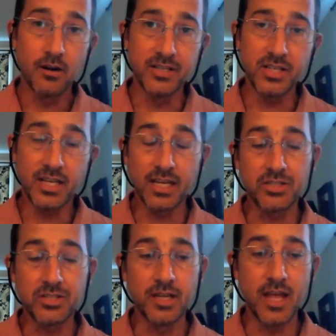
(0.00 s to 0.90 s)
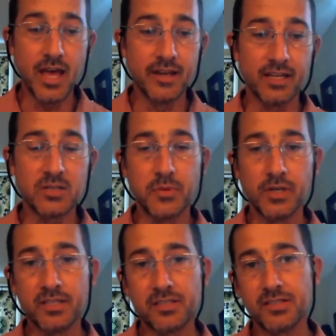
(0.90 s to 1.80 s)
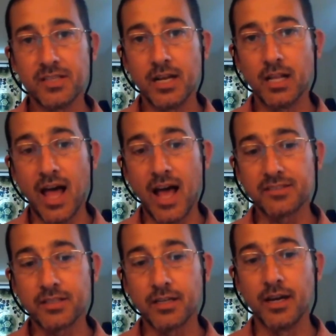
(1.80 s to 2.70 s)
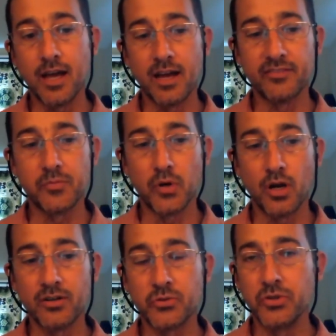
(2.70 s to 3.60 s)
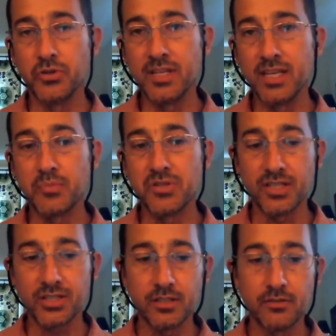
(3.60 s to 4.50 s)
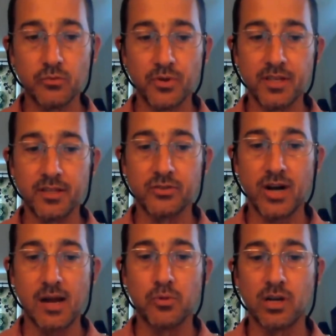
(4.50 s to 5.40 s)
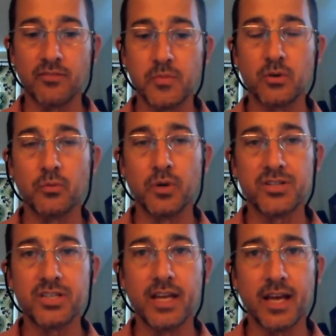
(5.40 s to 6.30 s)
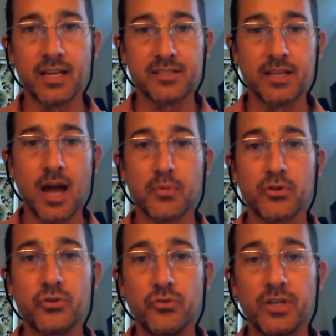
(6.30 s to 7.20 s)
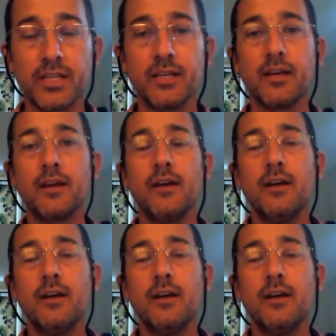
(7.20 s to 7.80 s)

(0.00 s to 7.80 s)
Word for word: Her education and experiences in Alaska have brought her to a unique position within the tribal government where she has the opportunity